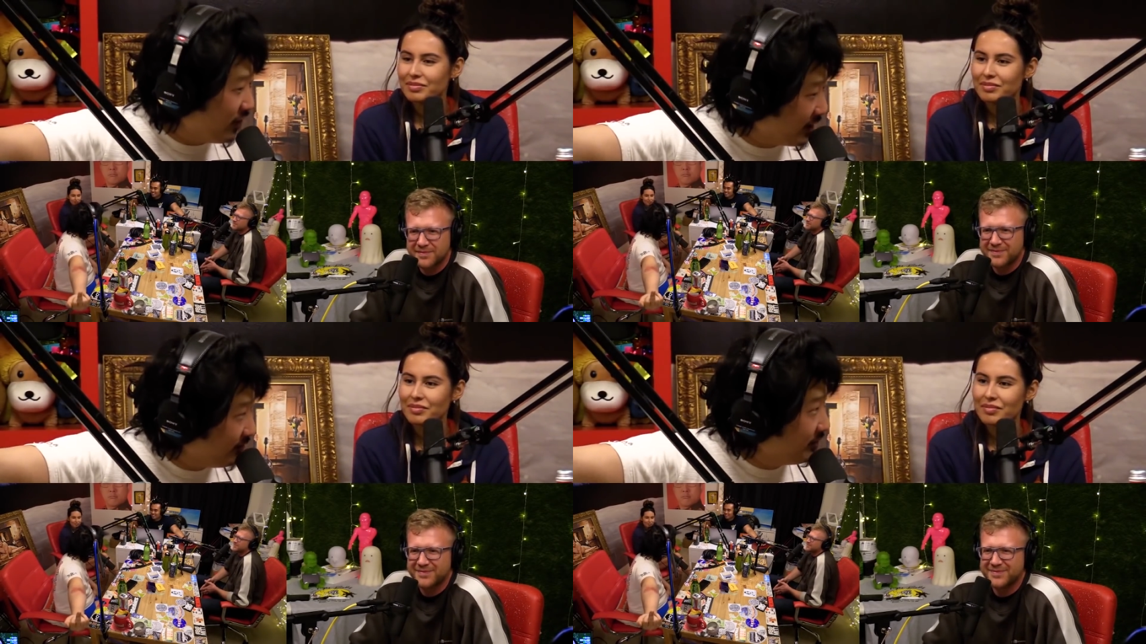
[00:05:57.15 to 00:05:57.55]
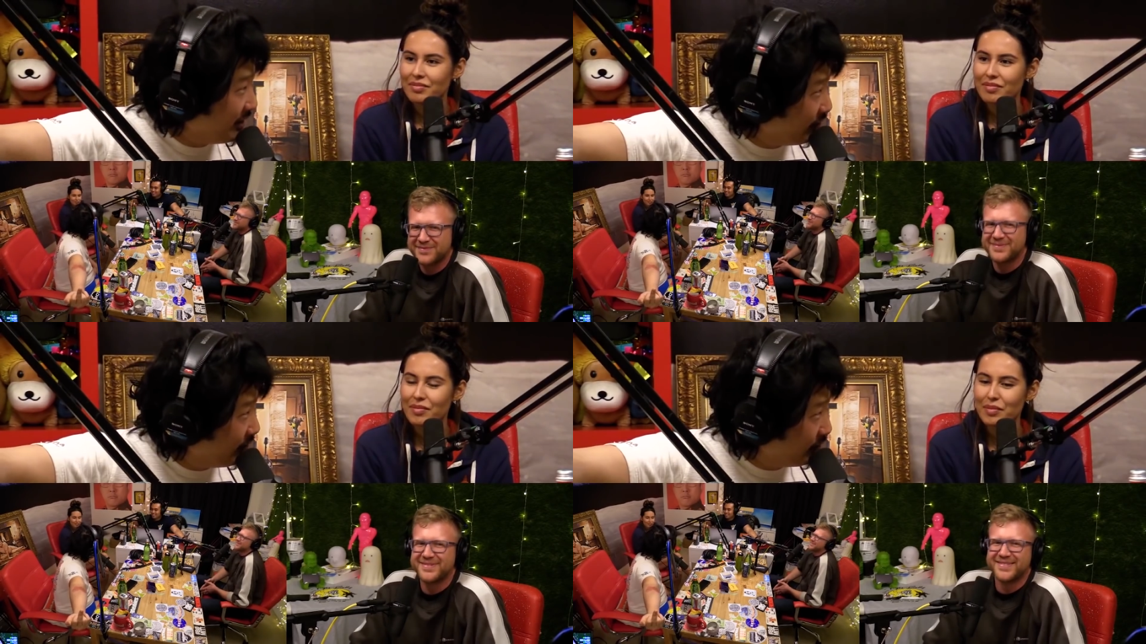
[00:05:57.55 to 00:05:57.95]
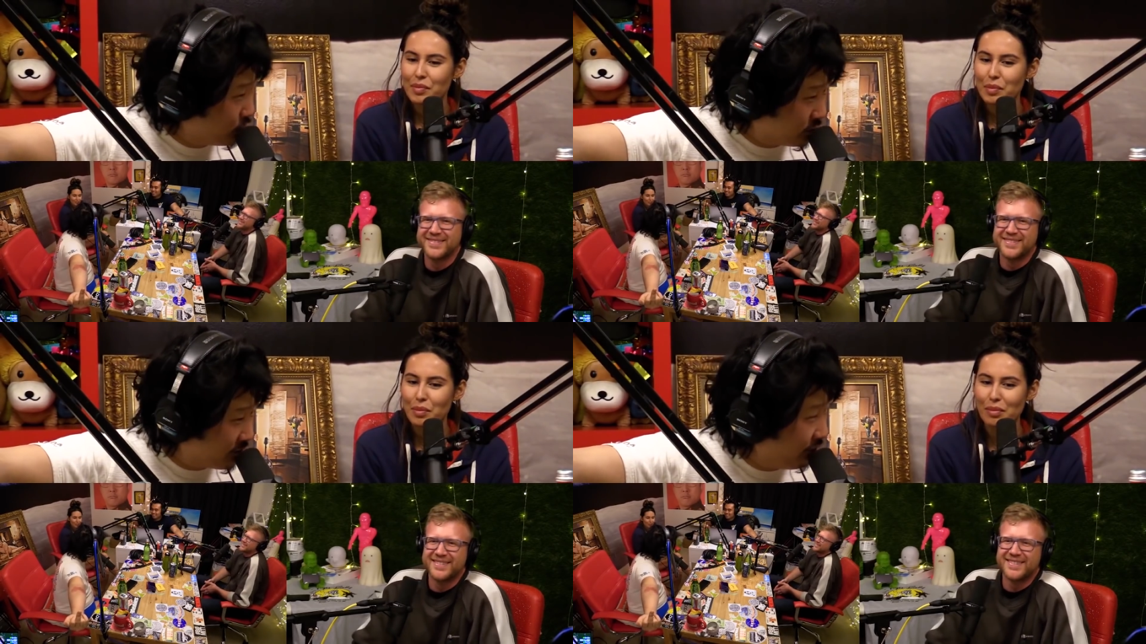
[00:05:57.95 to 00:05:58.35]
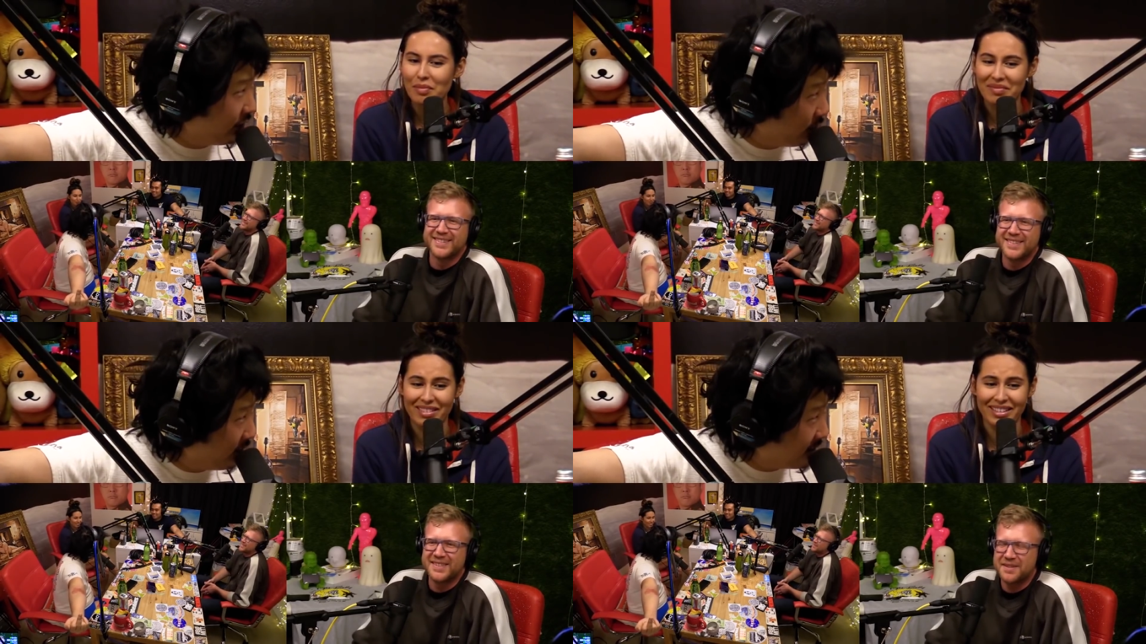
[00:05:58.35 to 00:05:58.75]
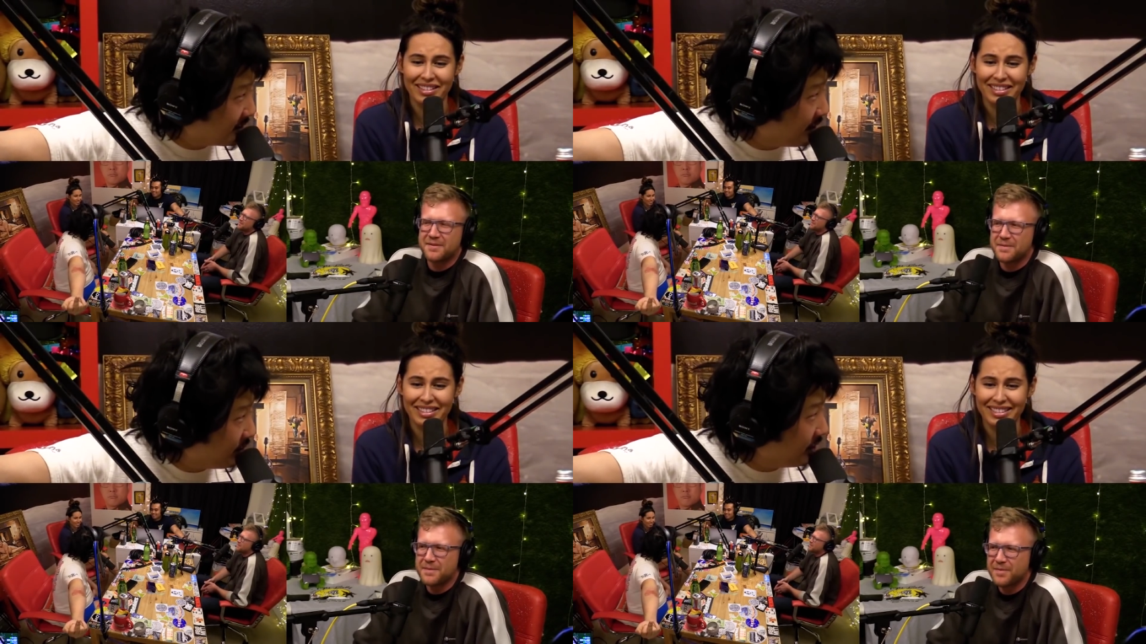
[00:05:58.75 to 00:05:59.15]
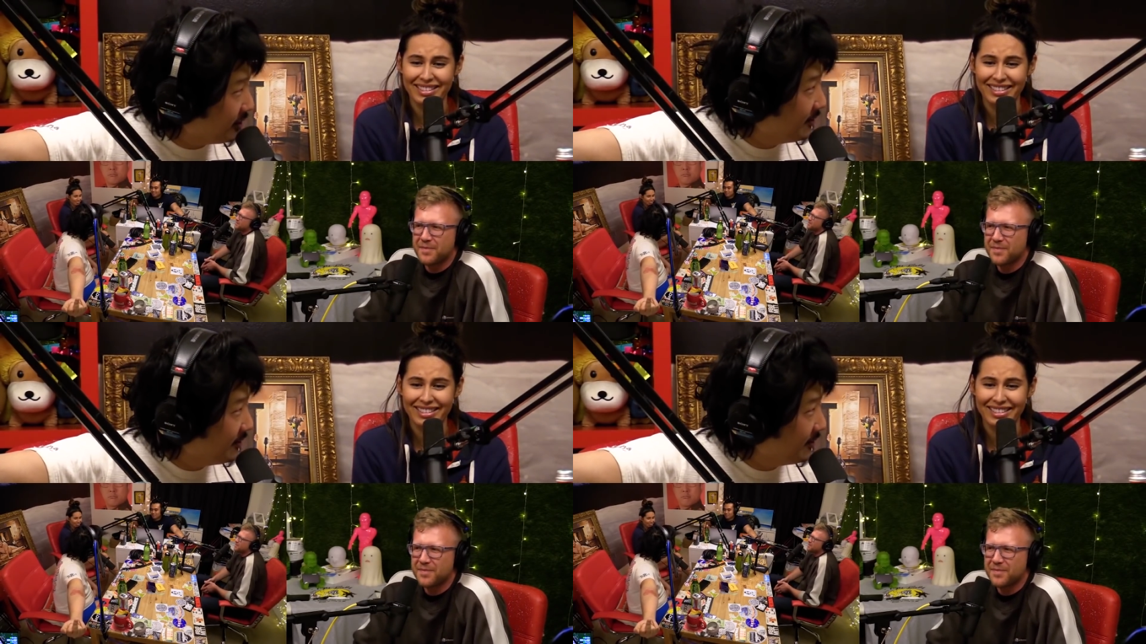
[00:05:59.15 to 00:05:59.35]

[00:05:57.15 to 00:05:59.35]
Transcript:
Speaker 1: fucking give George the finger while that's happening.